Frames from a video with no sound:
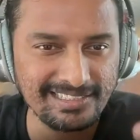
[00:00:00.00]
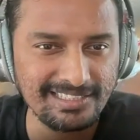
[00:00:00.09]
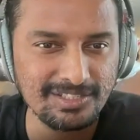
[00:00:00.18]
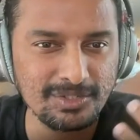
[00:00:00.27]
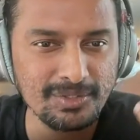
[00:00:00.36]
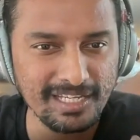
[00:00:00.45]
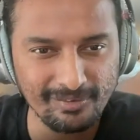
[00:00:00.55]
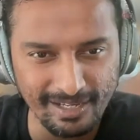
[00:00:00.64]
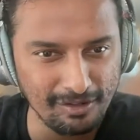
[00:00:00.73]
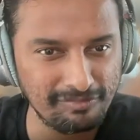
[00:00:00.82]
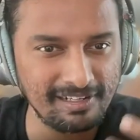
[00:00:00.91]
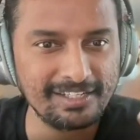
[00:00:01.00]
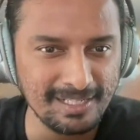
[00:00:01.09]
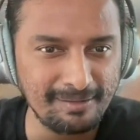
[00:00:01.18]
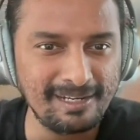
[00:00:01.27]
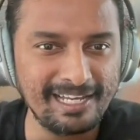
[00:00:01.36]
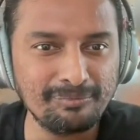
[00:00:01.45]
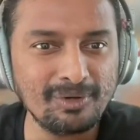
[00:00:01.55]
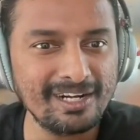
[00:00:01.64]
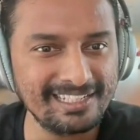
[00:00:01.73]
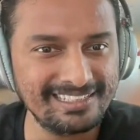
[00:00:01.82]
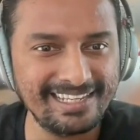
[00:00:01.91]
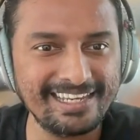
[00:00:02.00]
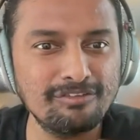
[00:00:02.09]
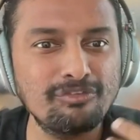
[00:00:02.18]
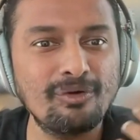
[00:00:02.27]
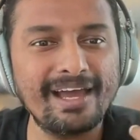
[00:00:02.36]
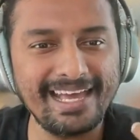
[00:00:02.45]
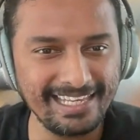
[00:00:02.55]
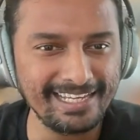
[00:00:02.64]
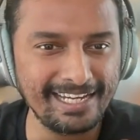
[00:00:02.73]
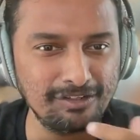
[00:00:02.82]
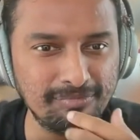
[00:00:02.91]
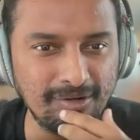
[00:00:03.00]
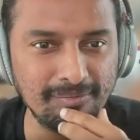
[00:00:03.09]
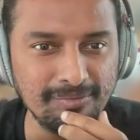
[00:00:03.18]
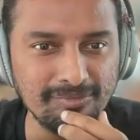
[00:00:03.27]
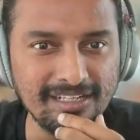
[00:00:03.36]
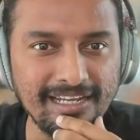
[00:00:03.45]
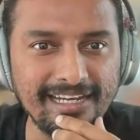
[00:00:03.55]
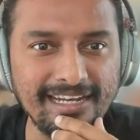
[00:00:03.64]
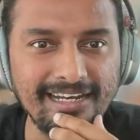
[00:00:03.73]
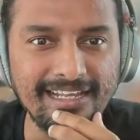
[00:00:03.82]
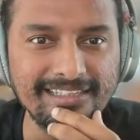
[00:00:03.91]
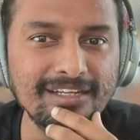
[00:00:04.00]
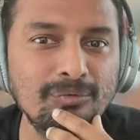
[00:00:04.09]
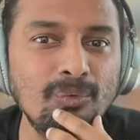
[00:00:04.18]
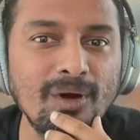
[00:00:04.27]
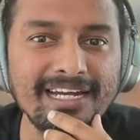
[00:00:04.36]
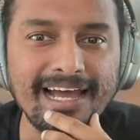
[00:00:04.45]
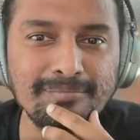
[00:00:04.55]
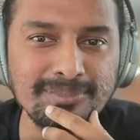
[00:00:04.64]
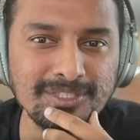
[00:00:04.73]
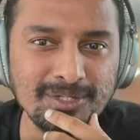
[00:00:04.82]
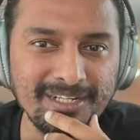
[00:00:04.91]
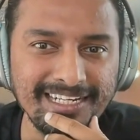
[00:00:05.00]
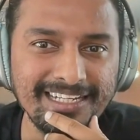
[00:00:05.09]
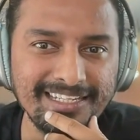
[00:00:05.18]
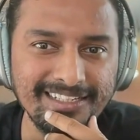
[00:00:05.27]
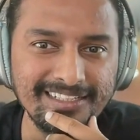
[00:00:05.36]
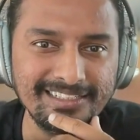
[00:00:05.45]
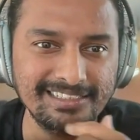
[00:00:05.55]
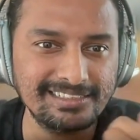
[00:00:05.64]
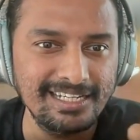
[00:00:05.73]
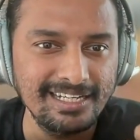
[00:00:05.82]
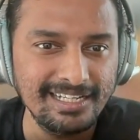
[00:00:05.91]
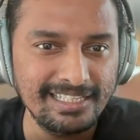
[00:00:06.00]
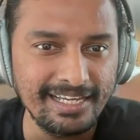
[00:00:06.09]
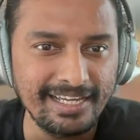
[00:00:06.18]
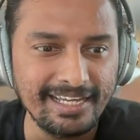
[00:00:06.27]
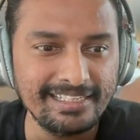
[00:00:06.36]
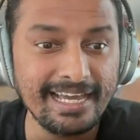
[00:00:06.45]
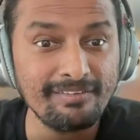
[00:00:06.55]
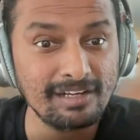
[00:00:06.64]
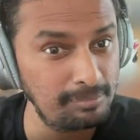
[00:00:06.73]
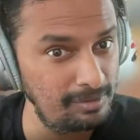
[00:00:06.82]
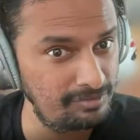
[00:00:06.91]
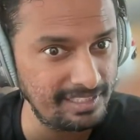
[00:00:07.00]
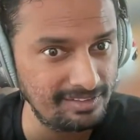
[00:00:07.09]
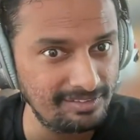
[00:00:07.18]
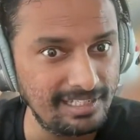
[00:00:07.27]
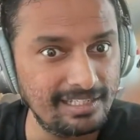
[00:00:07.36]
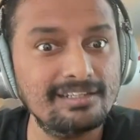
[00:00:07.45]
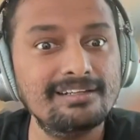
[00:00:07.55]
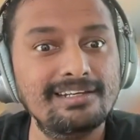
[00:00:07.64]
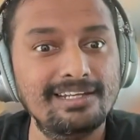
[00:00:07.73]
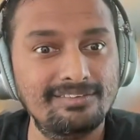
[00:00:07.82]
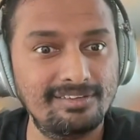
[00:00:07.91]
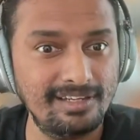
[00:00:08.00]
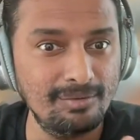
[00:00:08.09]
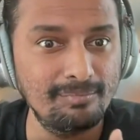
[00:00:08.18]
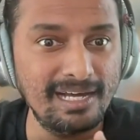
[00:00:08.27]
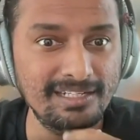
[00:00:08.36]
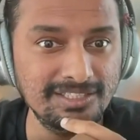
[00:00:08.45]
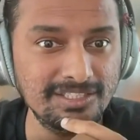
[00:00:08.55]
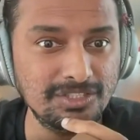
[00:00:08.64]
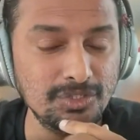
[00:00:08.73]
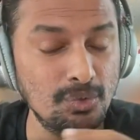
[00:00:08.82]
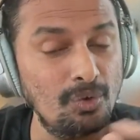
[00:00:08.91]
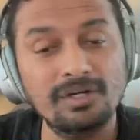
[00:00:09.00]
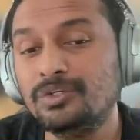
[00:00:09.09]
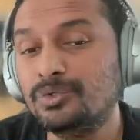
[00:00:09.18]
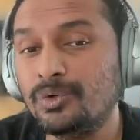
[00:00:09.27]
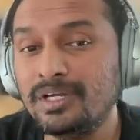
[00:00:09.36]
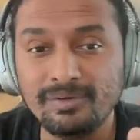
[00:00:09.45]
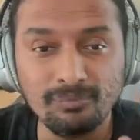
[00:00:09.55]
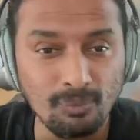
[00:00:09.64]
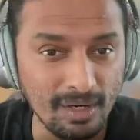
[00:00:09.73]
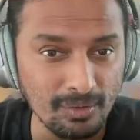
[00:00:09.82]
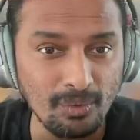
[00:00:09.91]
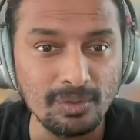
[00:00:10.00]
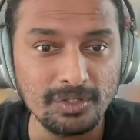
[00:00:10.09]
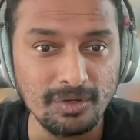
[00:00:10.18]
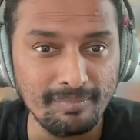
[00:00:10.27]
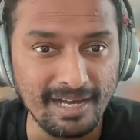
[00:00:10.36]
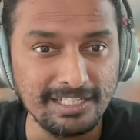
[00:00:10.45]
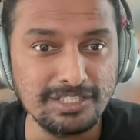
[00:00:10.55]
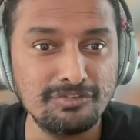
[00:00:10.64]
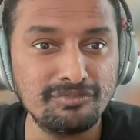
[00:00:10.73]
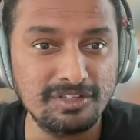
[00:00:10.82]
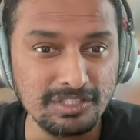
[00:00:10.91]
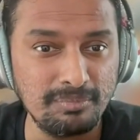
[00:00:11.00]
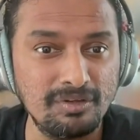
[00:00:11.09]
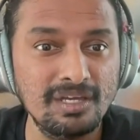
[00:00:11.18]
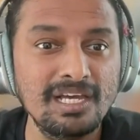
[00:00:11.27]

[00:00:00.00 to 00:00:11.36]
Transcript: has this unique way of like applying product thinking for any kind of problems. And I think what Amazon did here is they have a couple of things. Like let's say your manager is new, or you don't even want to go to your manager first,